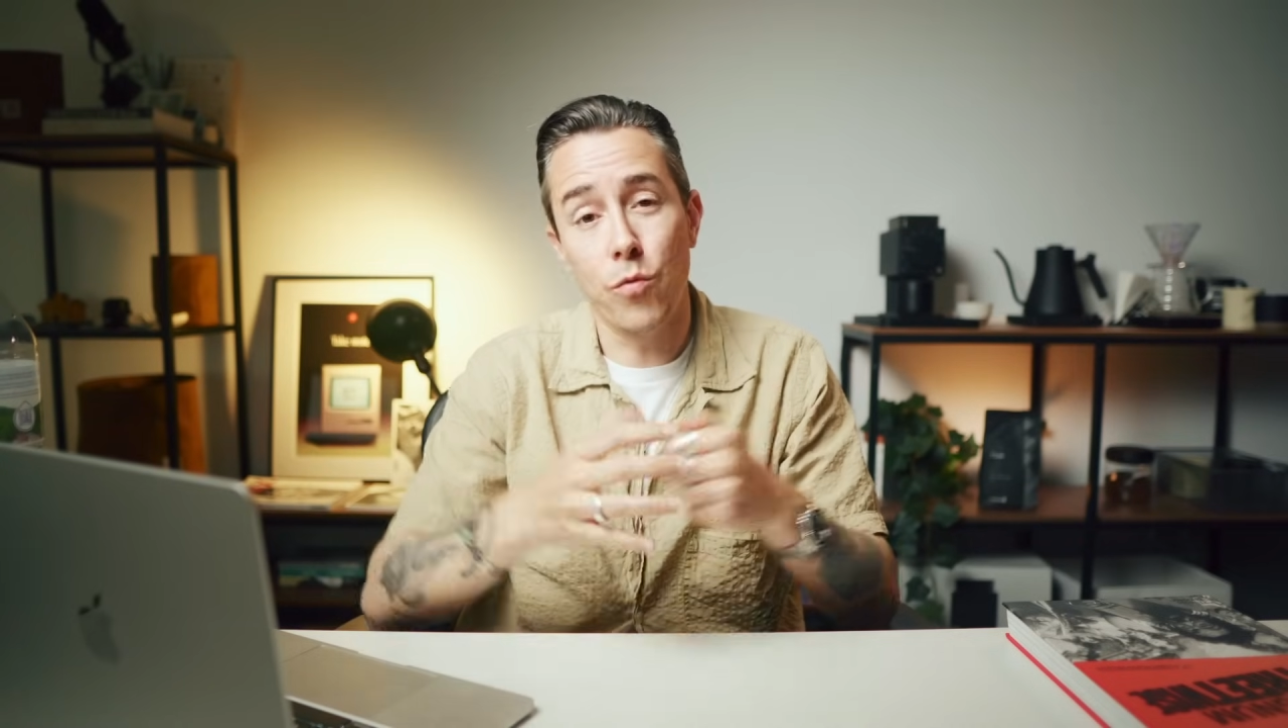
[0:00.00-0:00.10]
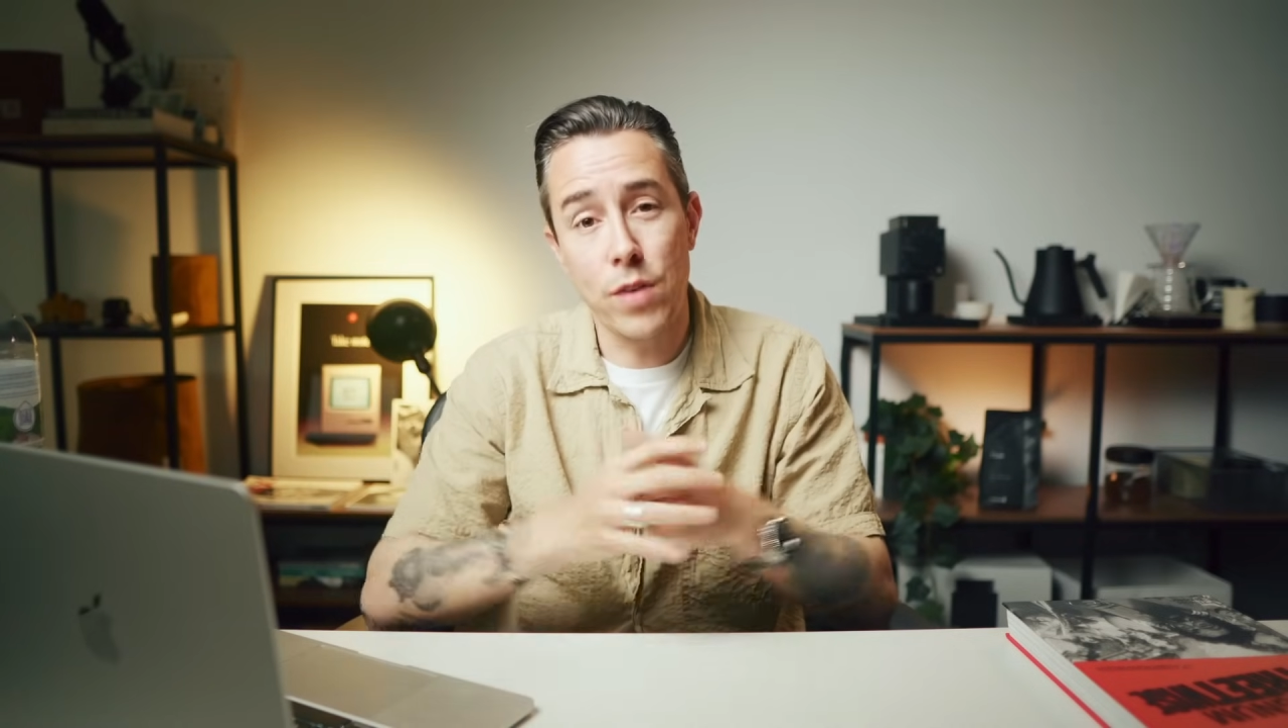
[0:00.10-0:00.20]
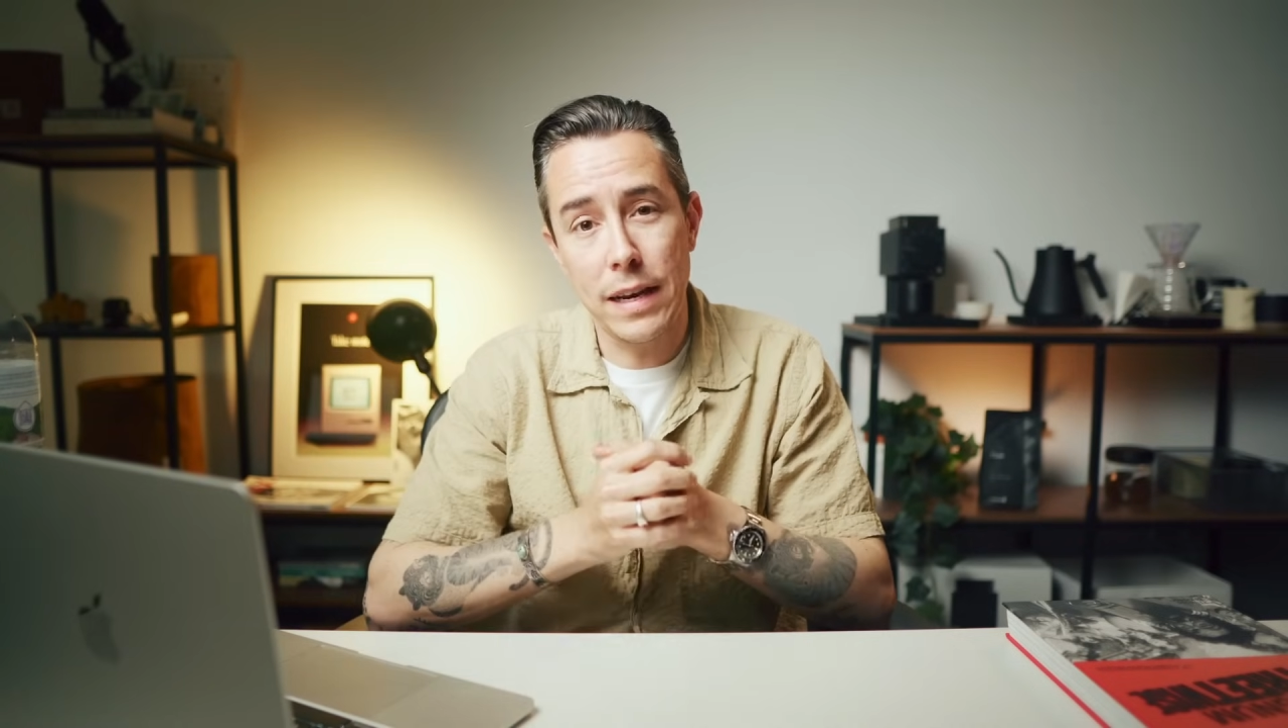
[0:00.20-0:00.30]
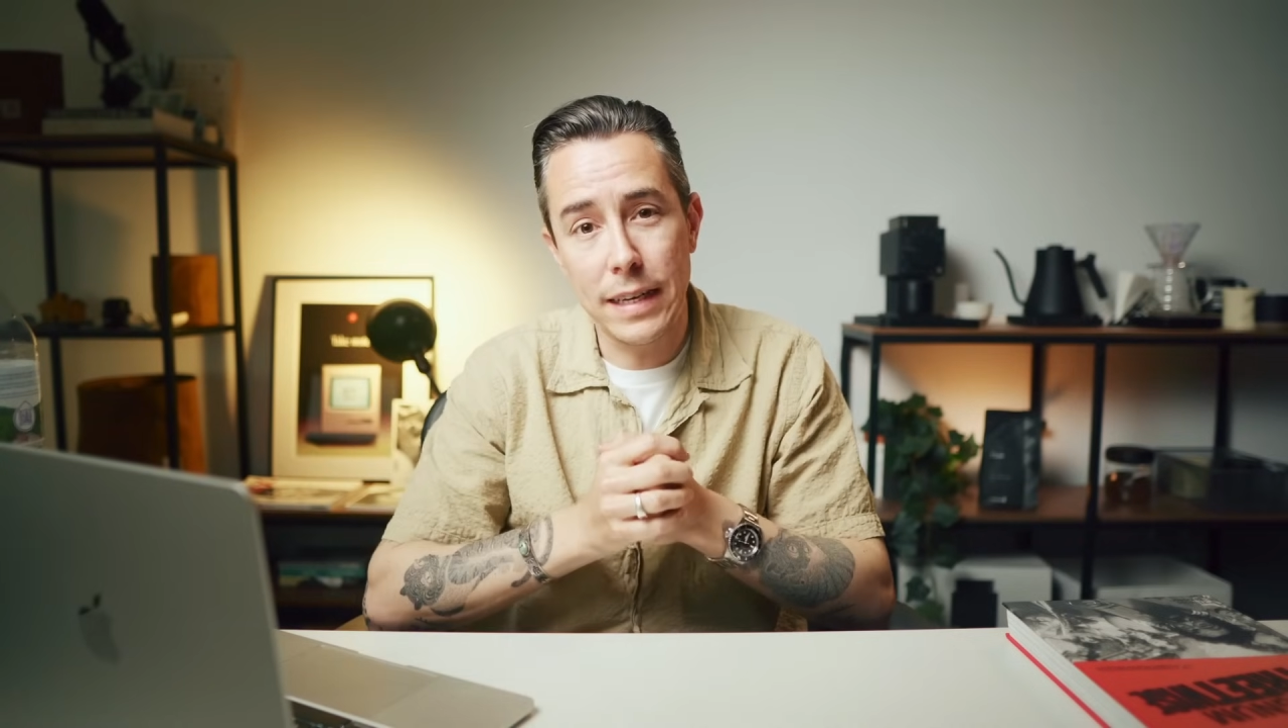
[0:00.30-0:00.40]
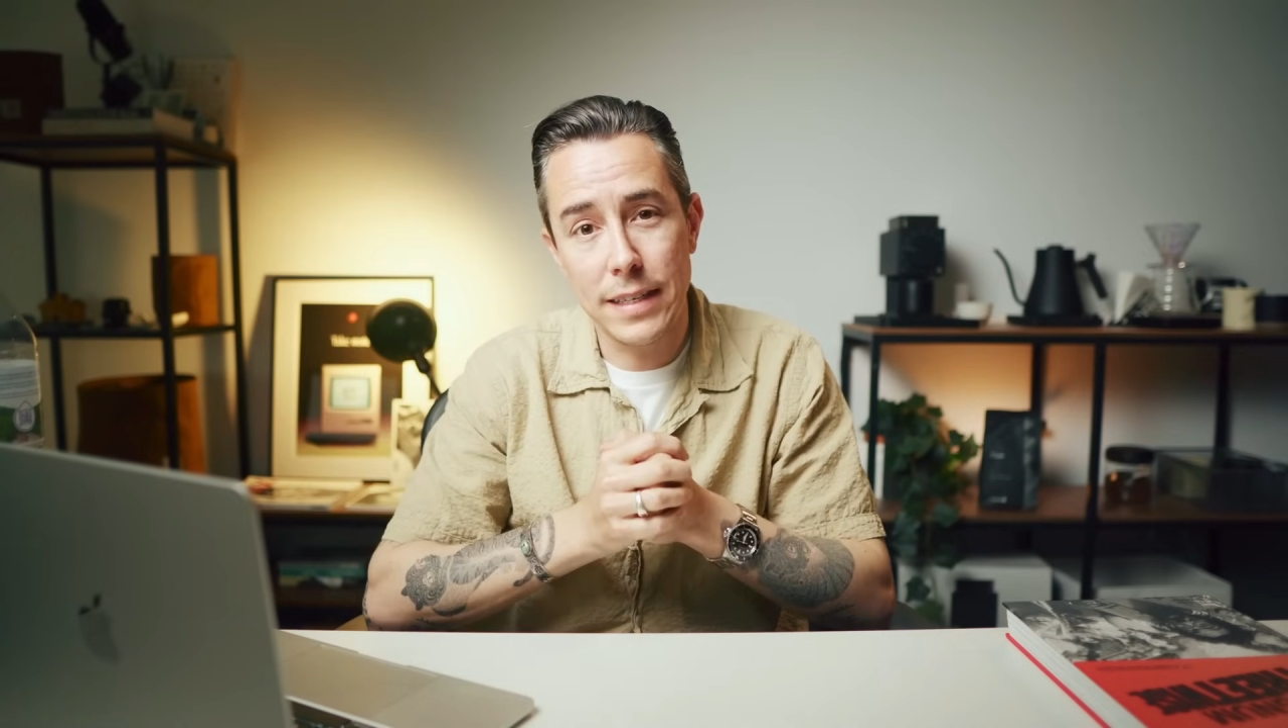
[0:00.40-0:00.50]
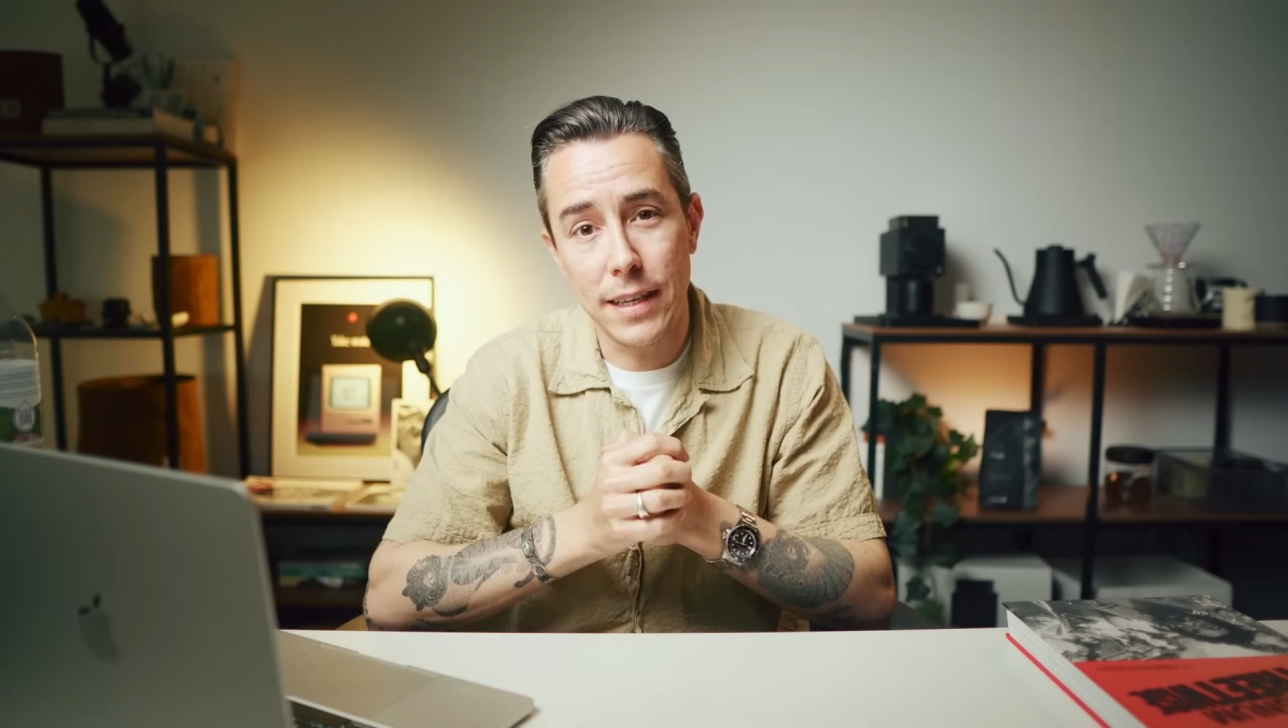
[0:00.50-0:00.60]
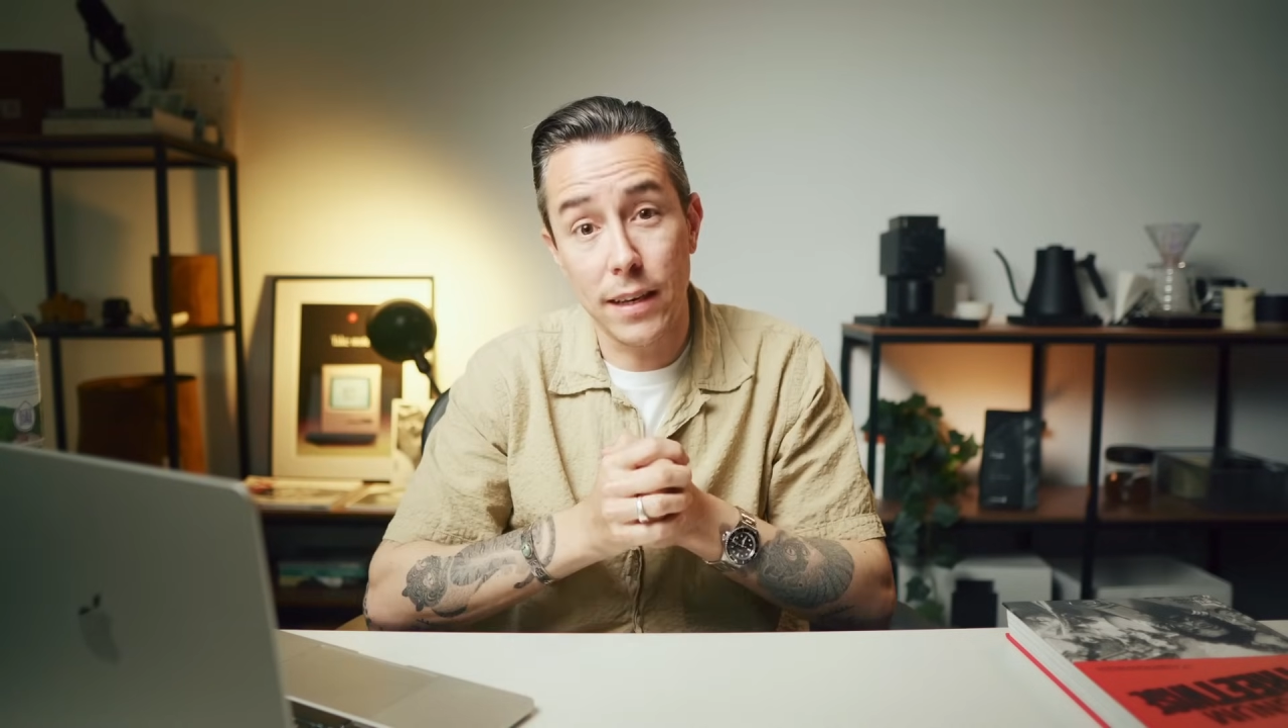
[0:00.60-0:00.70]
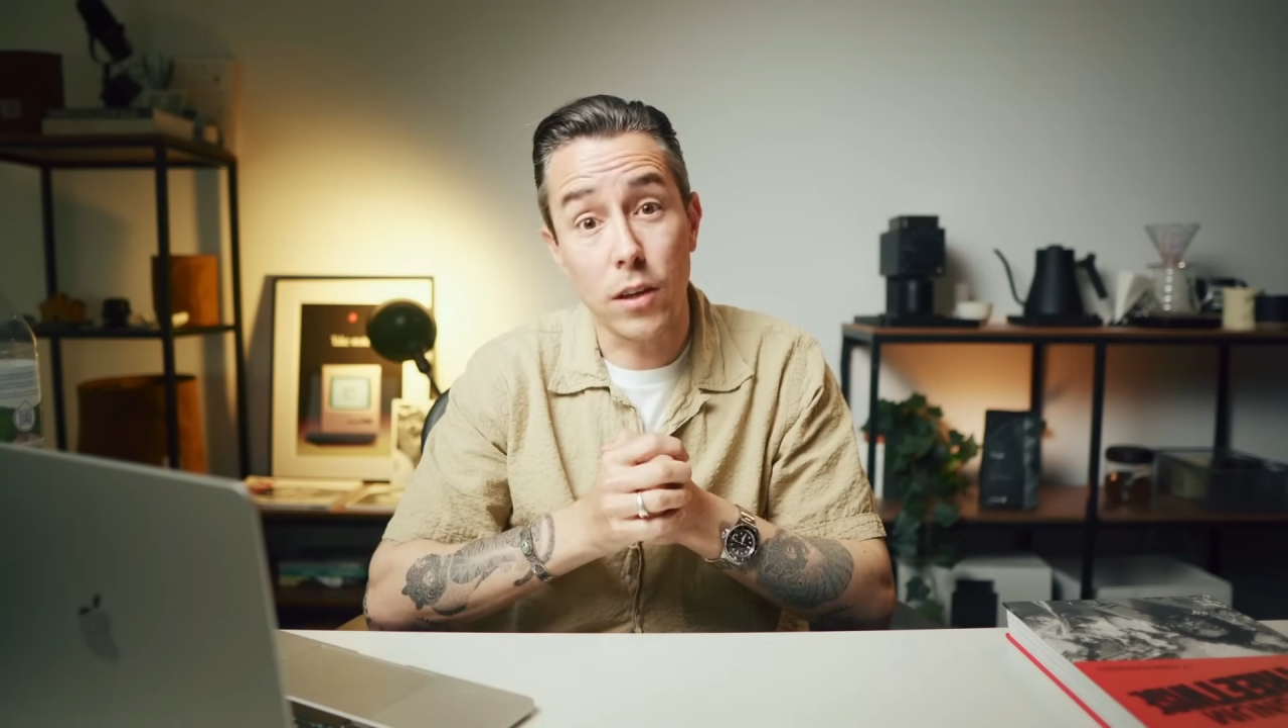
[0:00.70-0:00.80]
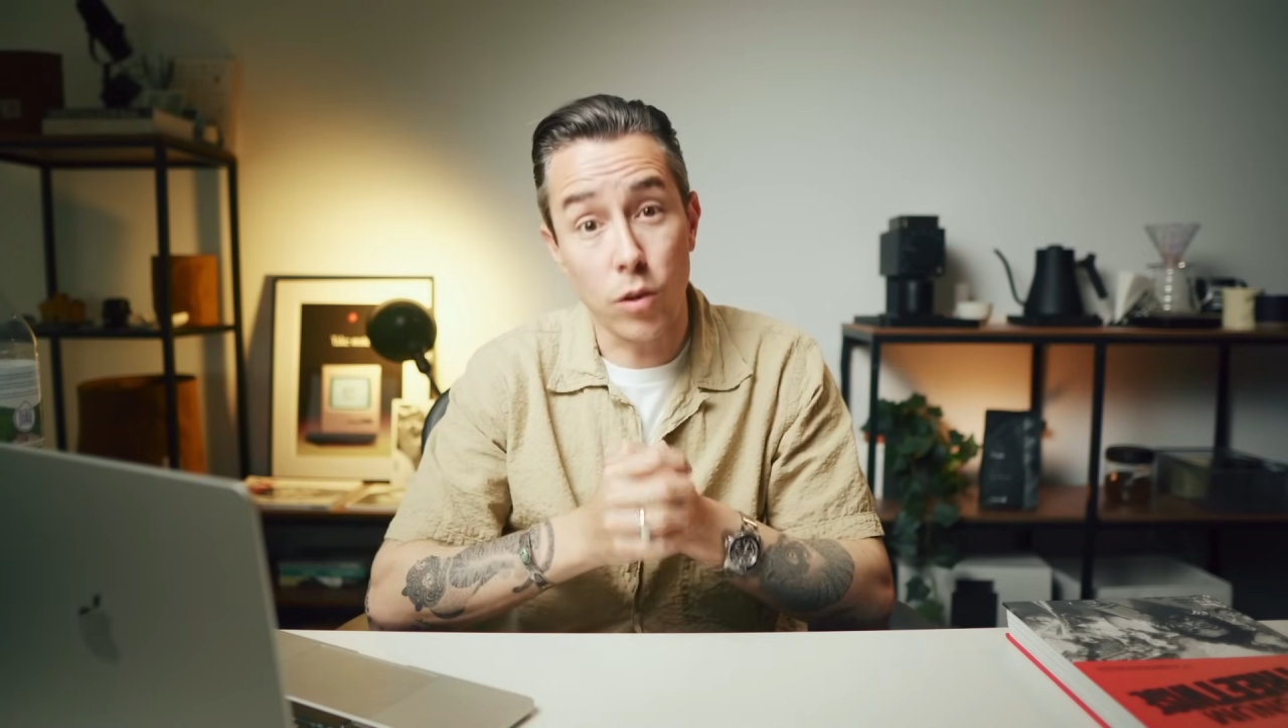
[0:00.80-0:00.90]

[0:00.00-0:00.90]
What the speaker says: realistic